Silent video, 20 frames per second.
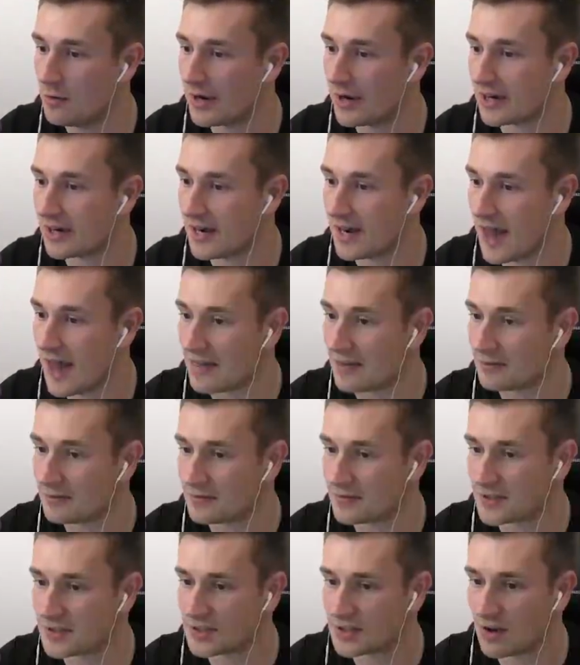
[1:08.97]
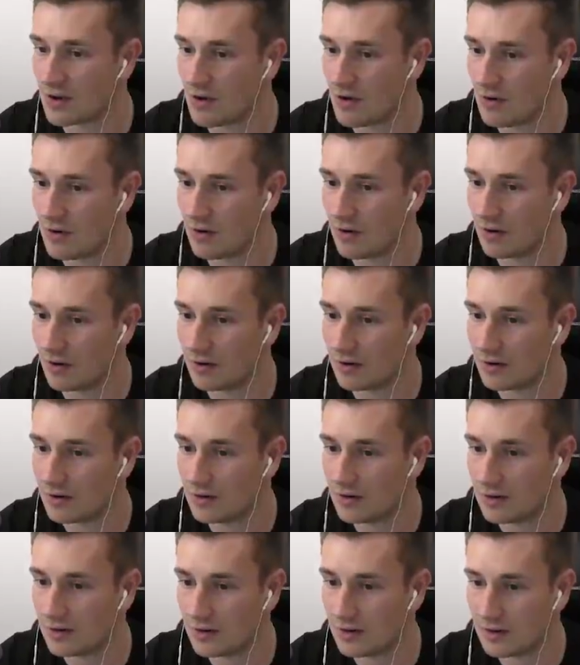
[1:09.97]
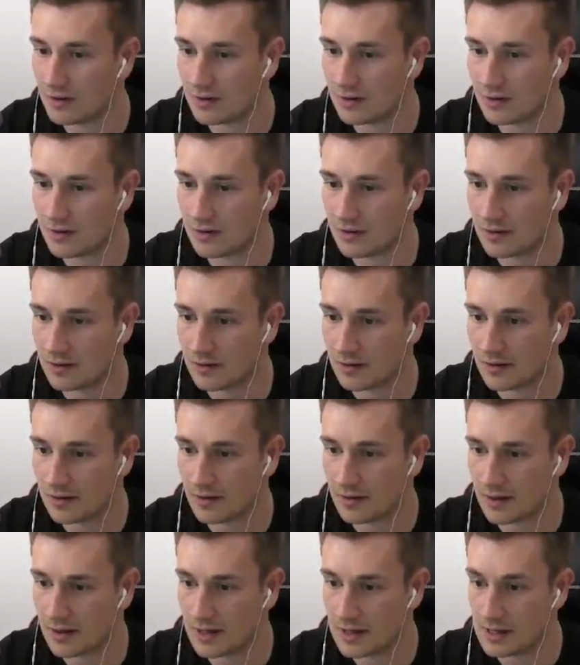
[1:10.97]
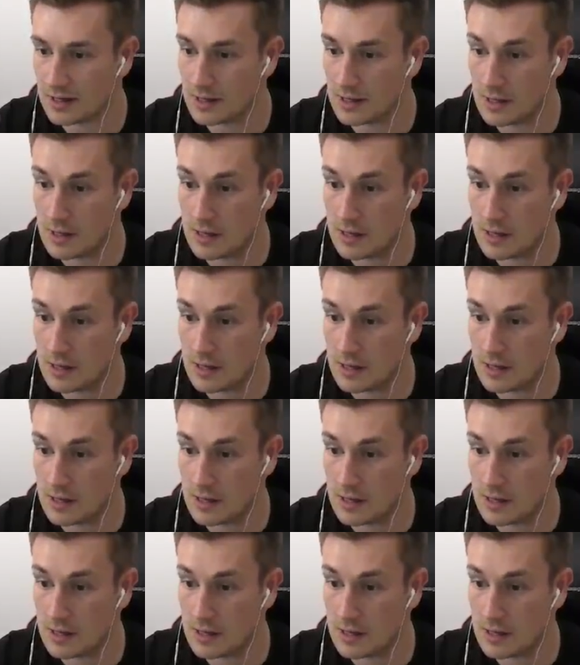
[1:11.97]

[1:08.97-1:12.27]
We're going to let it's them fine. Score. It's fine. It's fine. Calm down. Oh, here we go.